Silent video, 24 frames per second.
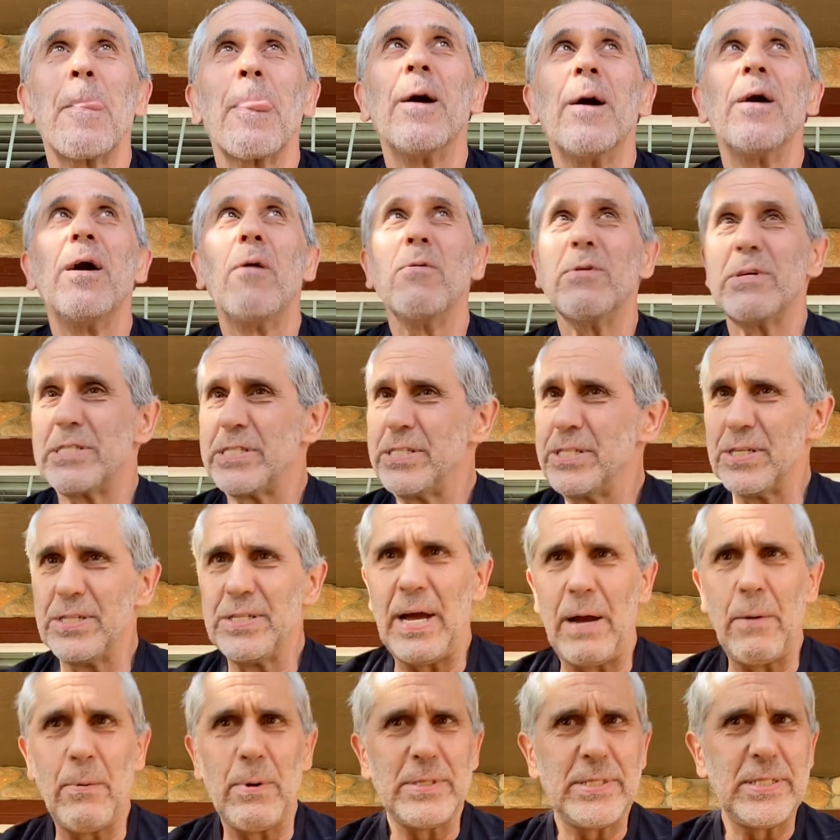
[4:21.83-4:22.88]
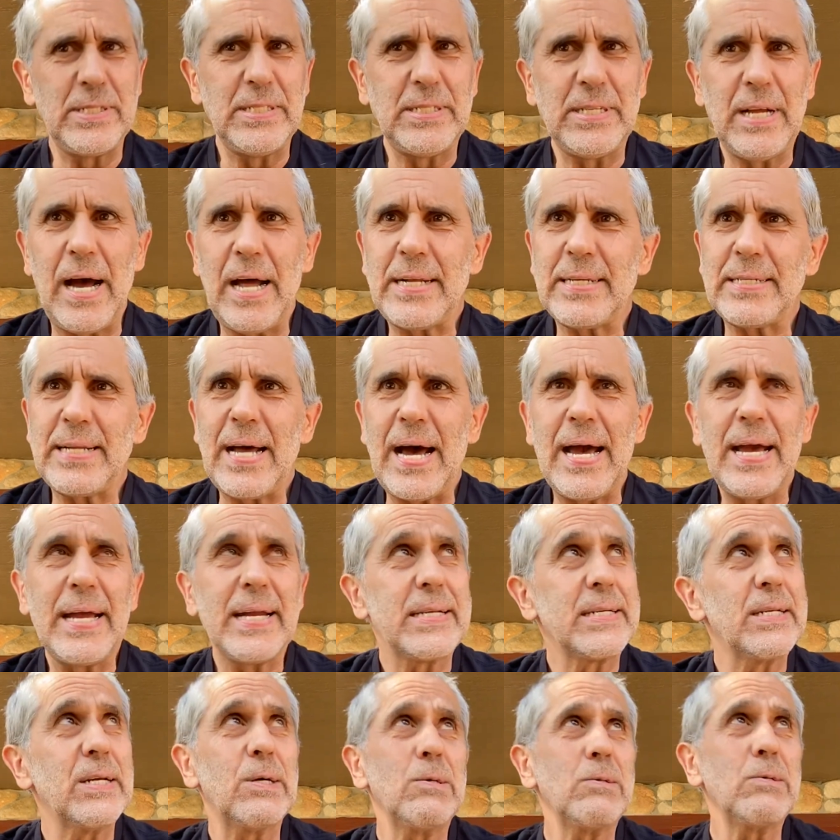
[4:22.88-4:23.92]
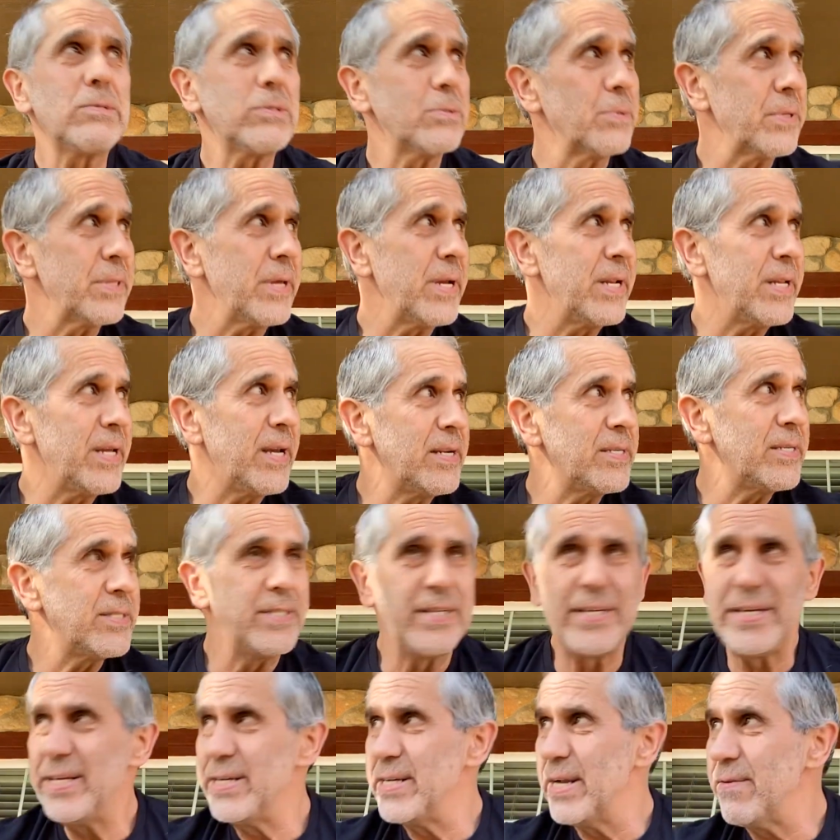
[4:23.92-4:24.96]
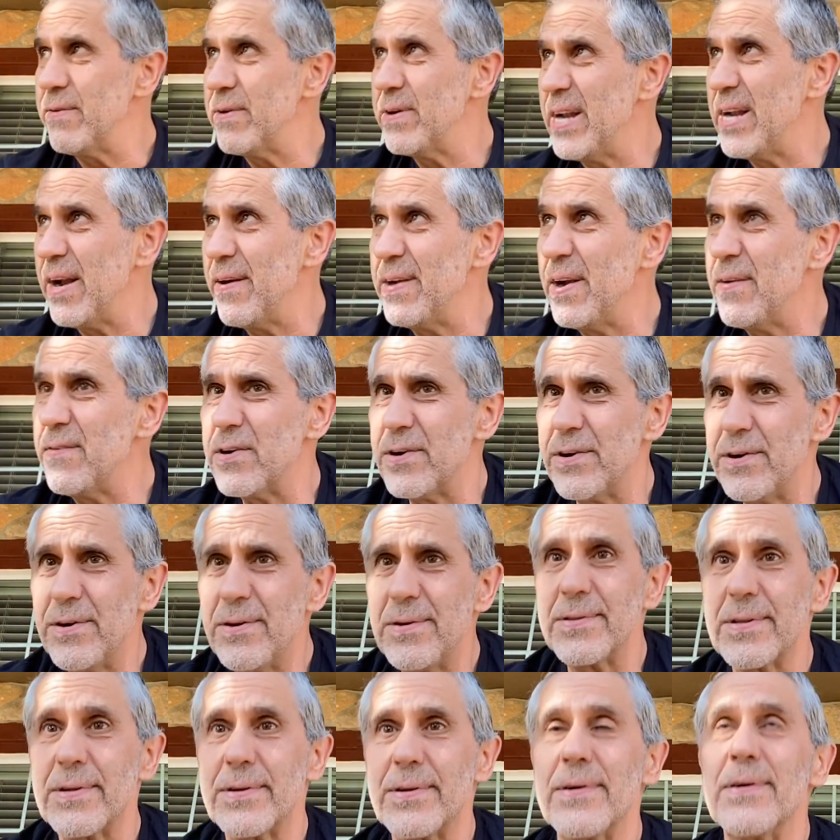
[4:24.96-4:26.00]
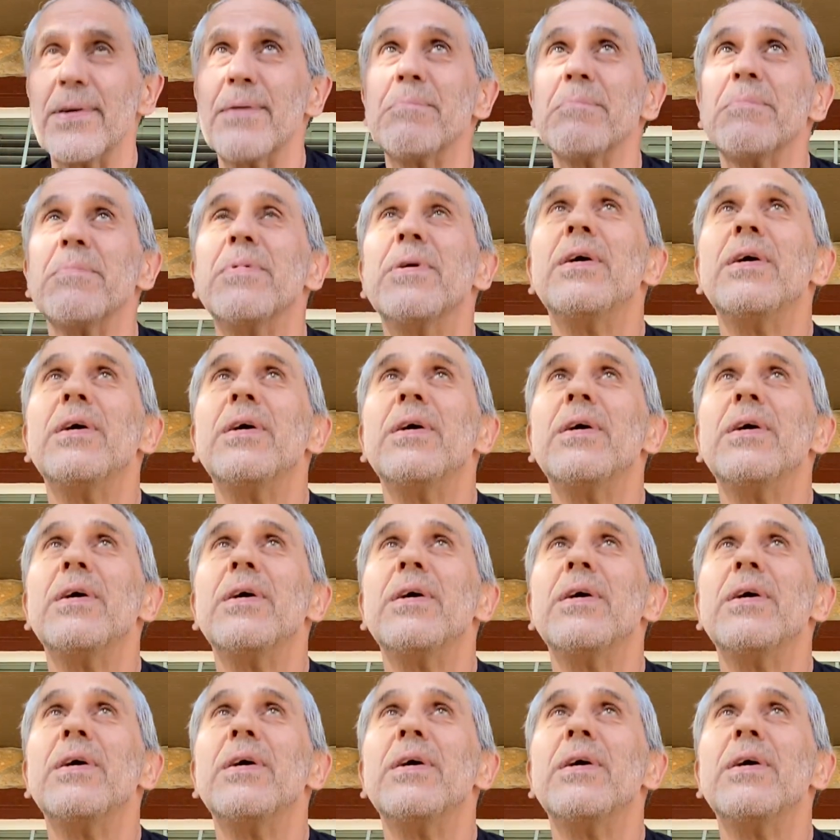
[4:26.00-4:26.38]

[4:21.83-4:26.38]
I was not diagnosed with ADHD, never heard the term,